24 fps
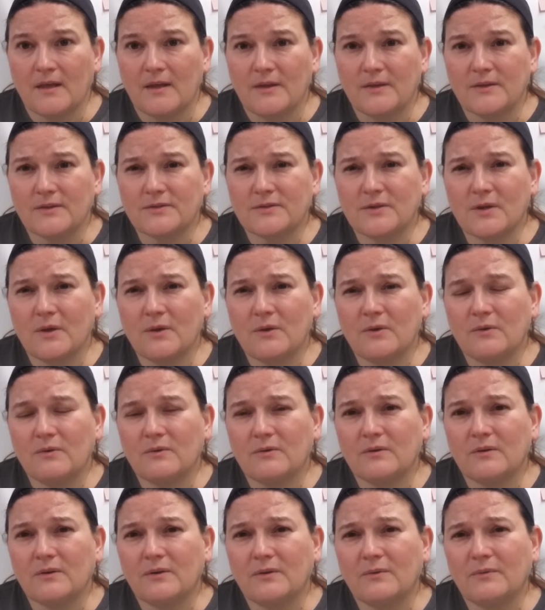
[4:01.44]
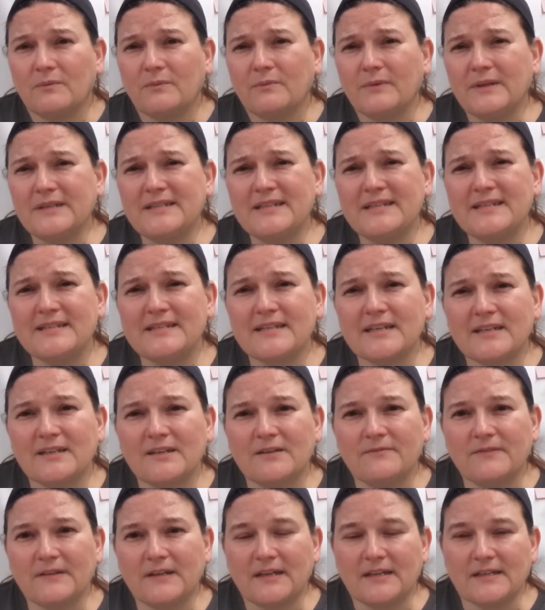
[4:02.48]
So, what's the
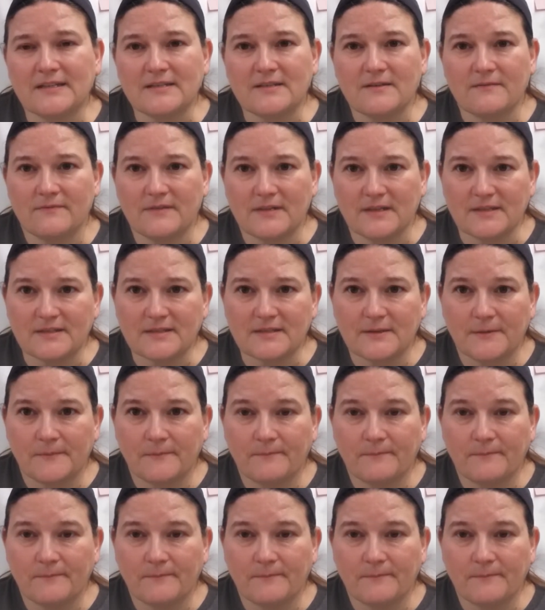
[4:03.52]
significance of this?